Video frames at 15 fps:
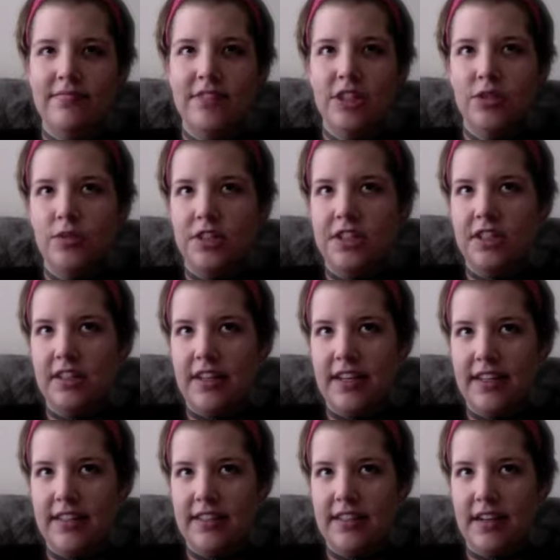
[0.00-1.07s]
switching like I
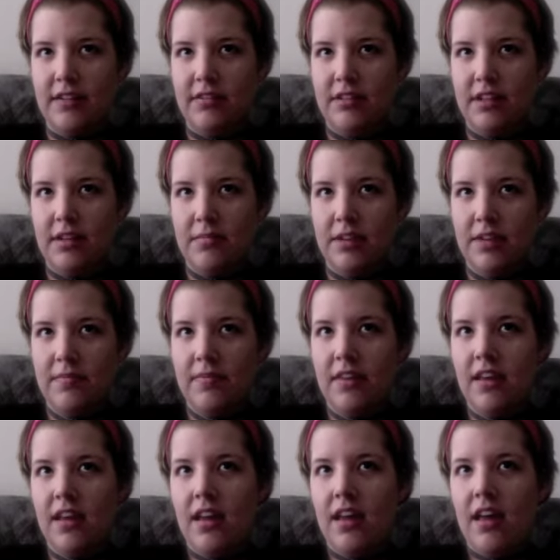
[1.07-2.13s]
said I was gonna be.
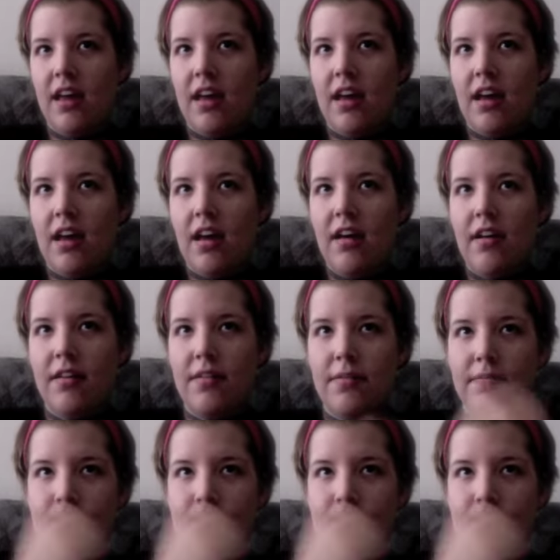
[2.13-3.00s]
What